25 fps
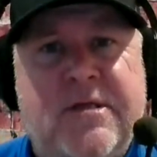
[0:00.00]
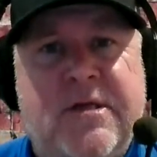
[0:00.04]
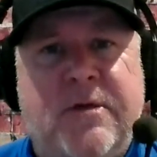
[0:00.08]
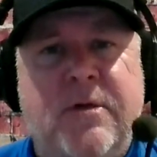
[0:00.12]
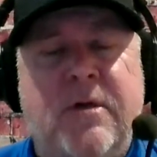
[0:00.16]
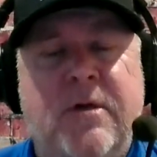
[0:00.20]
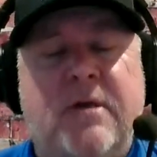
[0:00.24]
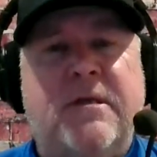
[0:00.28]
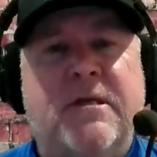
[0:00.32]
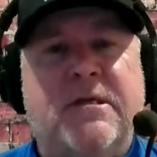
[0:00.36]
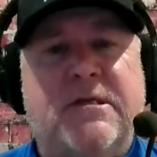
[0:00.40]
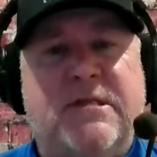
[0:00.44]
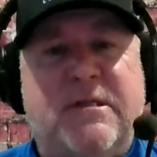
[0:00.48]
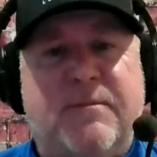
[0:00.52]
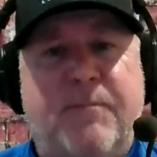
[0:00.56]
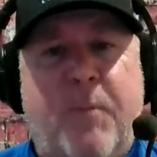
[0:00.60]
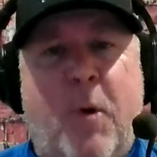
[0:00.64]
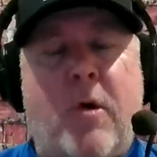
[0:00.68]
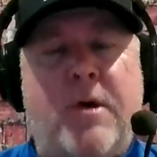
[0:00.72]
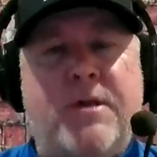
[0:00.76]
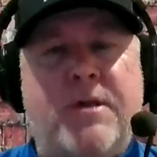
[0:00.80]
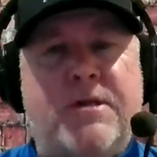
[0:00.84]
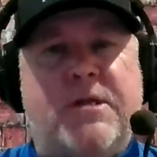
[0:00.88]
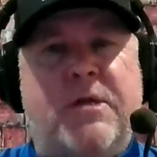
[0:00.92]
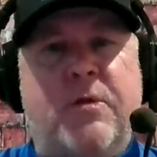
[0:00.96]
took the
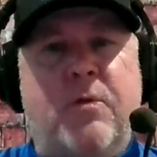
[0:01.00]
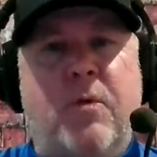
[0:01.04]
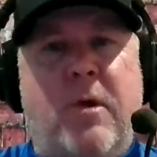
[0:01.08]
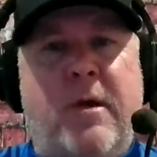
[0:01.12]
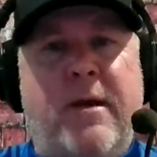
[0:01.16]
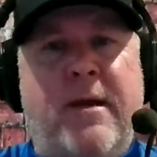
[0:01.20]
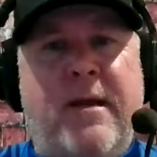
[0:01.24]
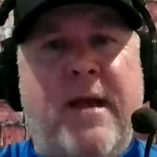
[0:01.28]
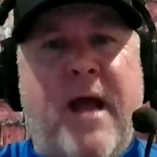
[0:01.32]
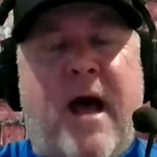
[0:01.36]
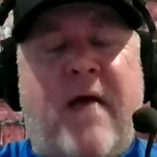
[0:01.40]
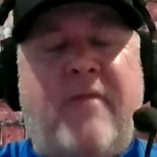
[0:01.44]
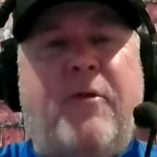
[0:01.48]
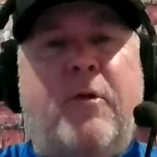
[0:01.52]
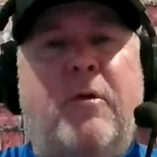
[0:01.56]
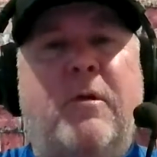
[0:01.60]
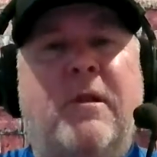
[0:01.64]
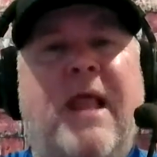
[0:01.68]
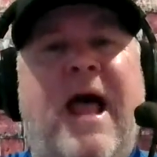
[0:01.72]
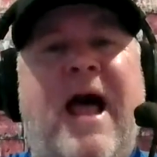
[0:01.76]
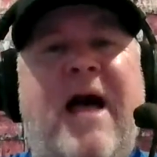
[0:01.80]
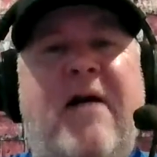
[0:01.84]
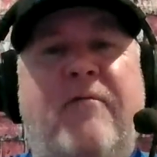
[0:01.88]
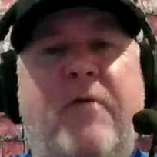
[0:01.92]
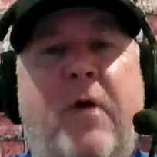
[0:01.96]
sport to another
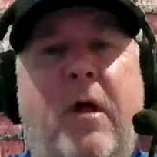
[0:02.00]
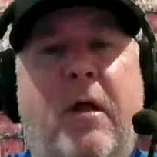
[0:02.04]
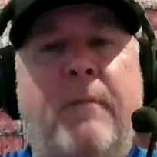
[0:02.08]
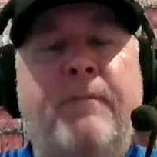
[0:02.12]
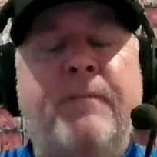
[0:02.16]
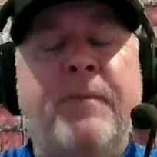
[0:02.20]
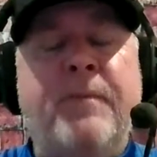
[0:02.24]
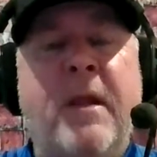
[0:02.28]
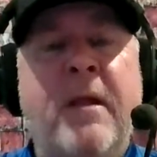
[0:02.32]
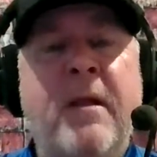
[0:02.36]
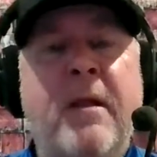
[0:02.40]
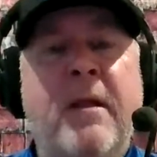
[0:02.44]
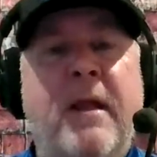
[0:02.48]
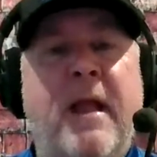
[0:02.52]
level,